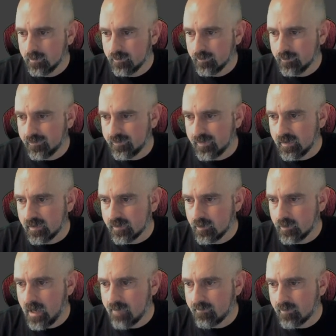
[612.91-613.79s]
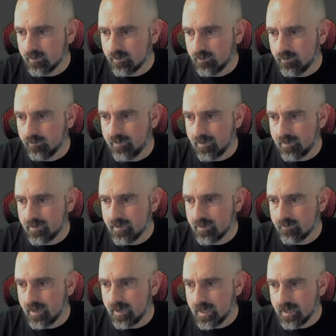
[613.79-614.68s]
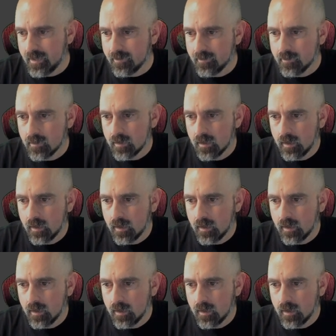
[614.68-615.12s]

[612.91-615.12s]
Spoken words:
you'll see that you have our little variant right here.